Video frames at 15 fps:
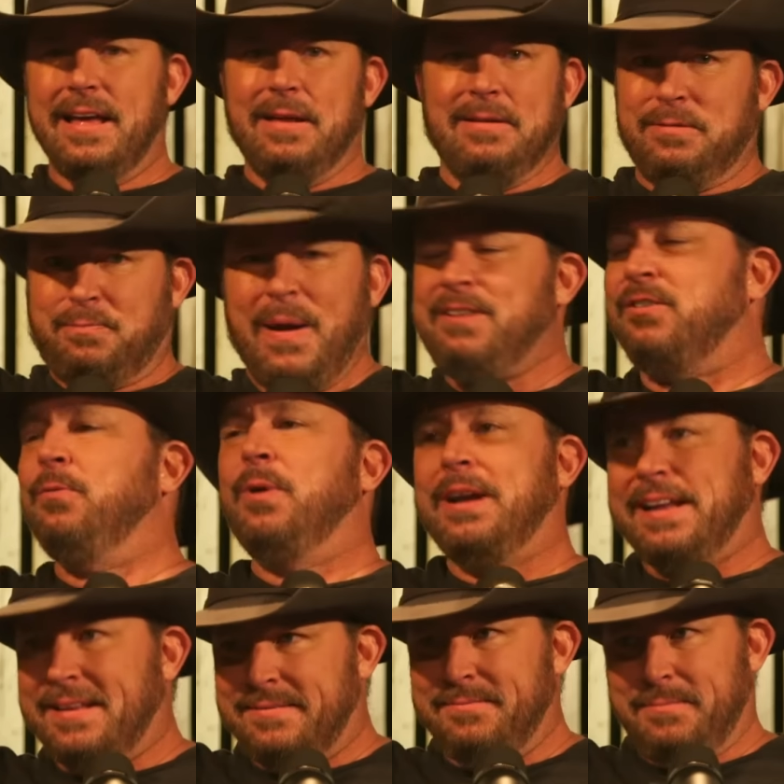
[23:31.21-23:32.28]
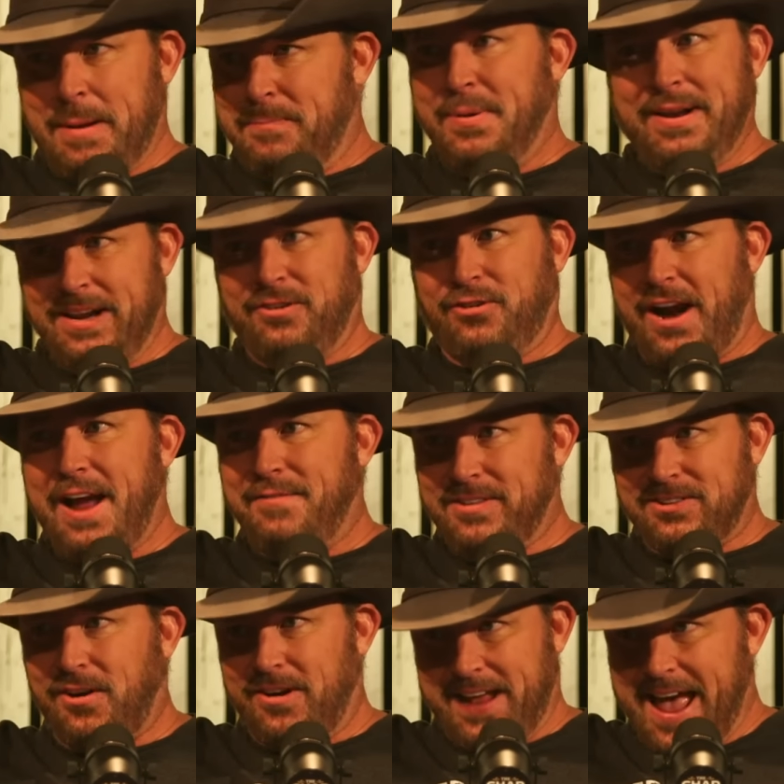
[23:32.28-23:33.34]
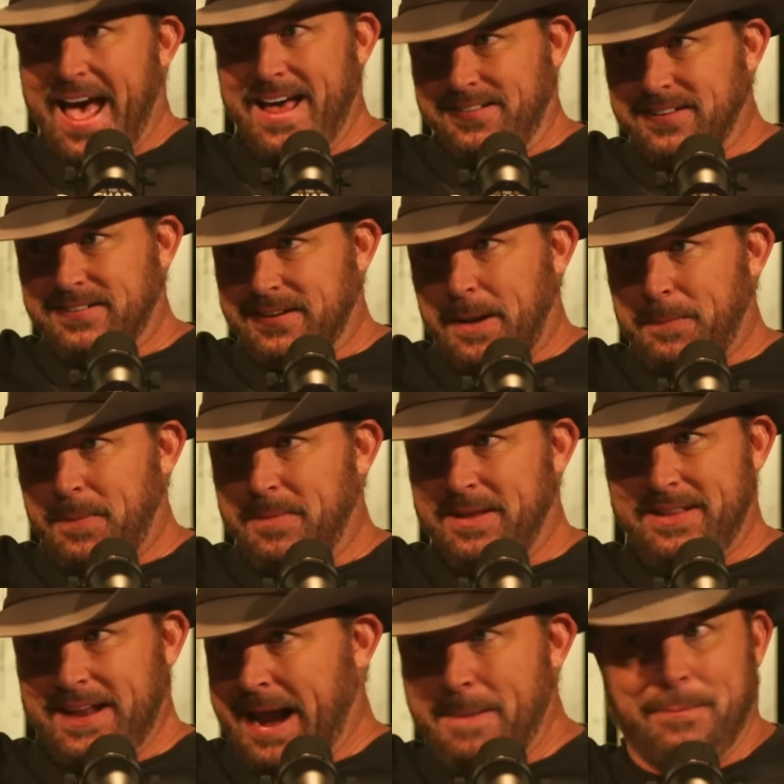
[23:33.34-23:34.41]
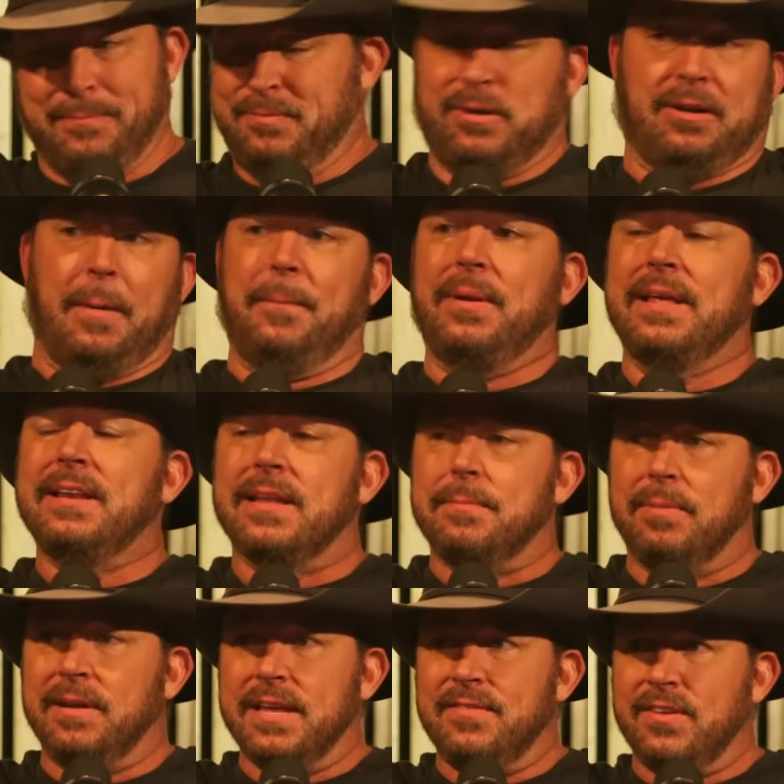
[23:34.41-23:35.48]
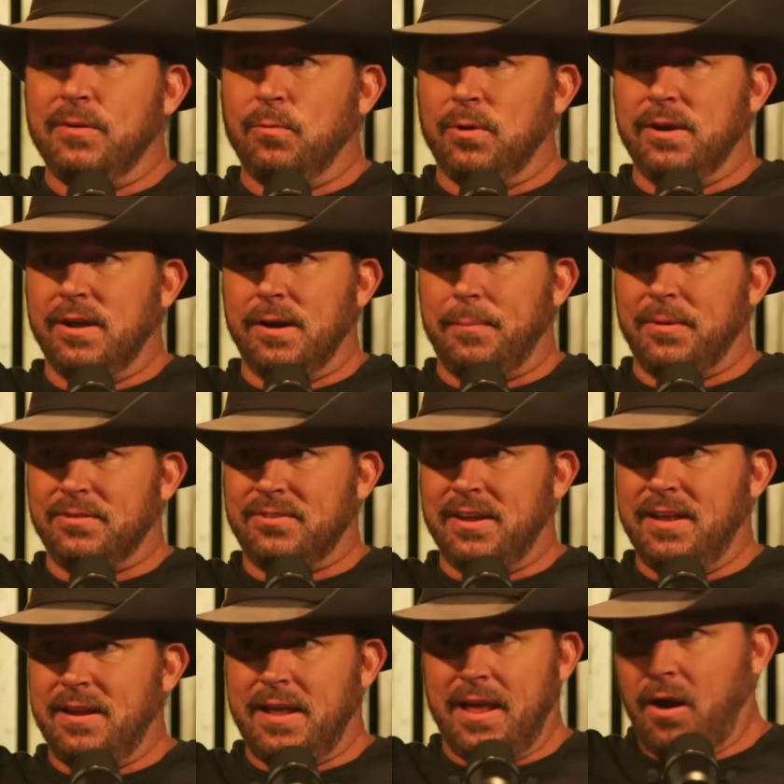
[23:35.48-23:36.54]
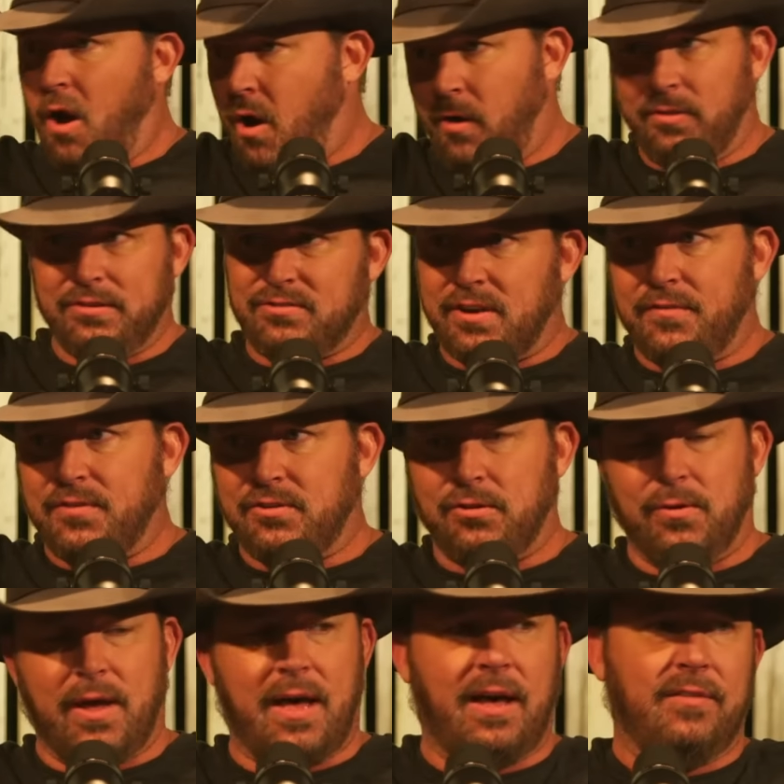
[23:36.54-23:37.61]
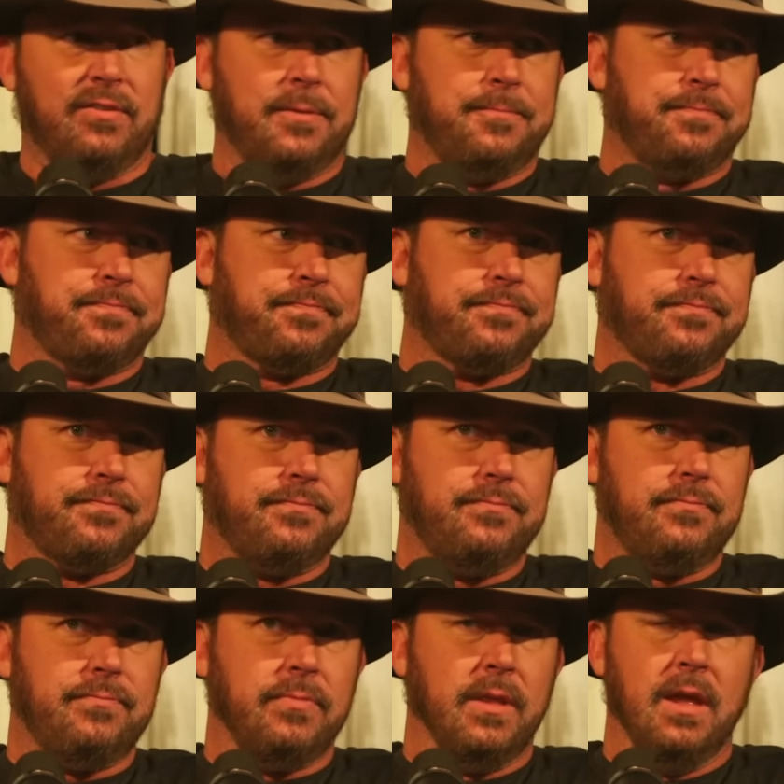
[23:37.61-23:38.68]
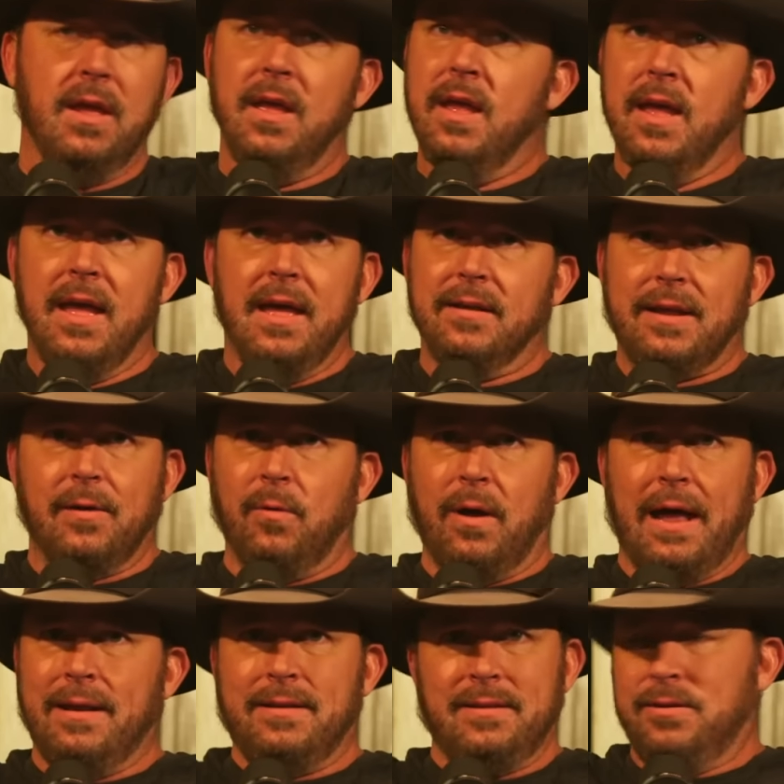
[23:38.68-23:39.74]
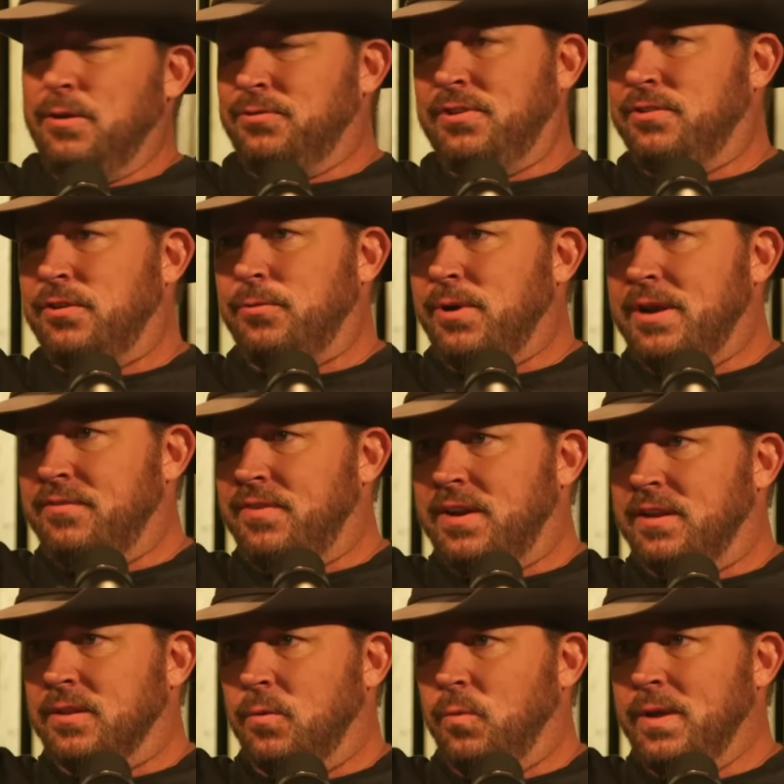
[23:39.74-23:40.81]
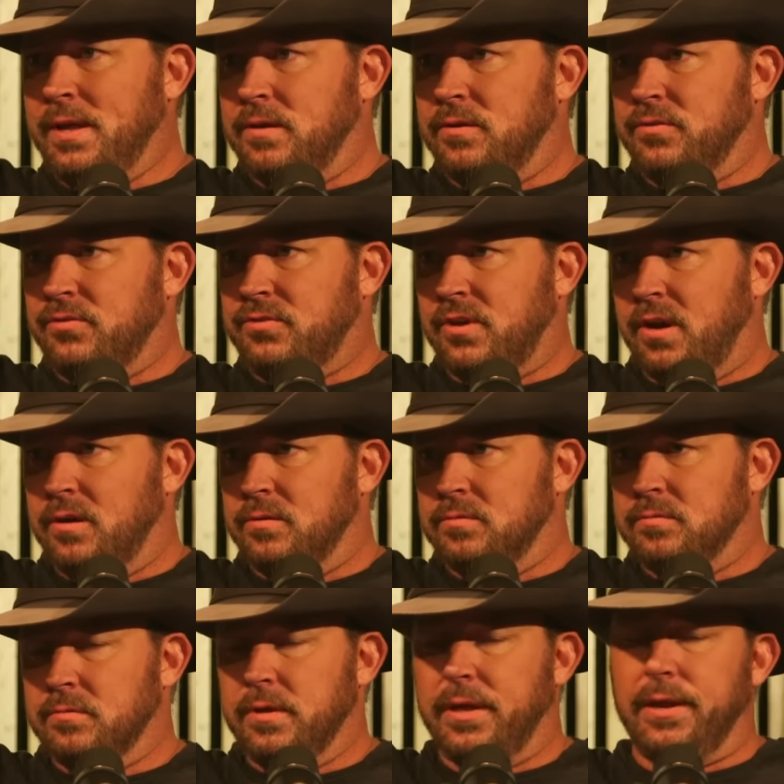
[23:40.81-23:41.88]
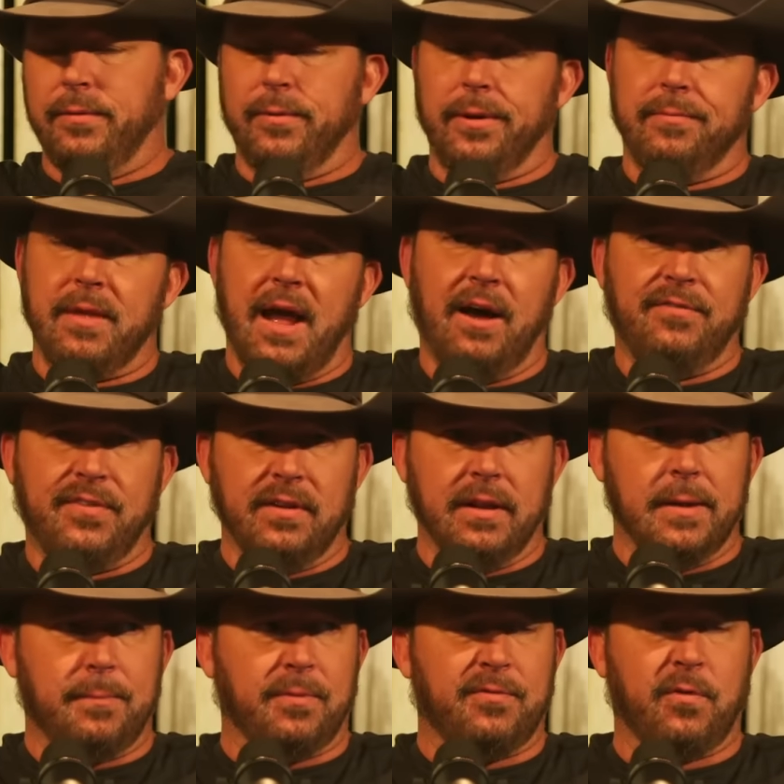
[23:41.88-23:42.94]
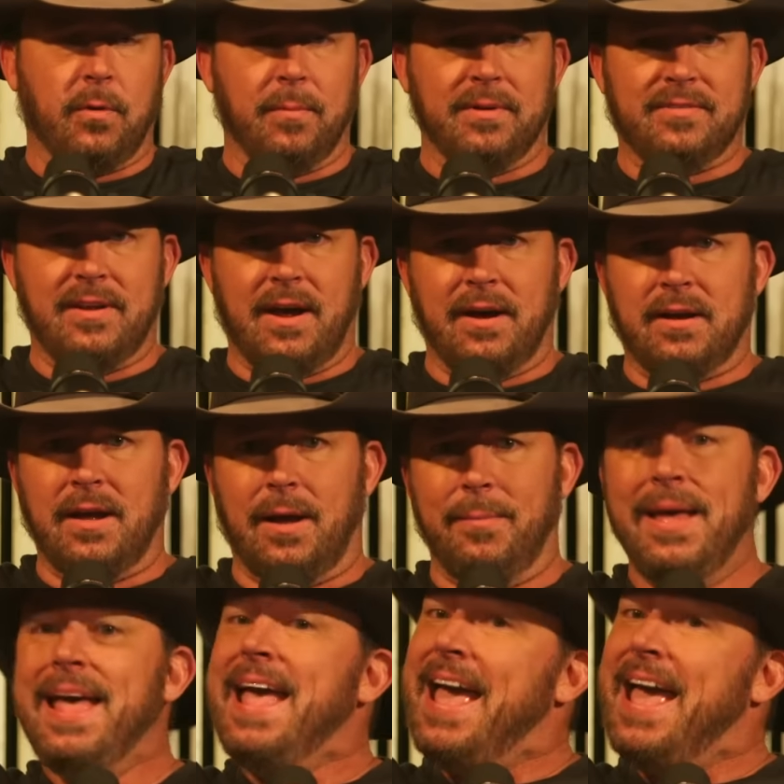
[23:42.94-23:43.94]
Especially when my buddy Travis already has a supplement that I completely believe in 100% and all the stuff that you have. I'm like, no sense in reinventing the wheel. So anyway, alphaeliteperformance.com.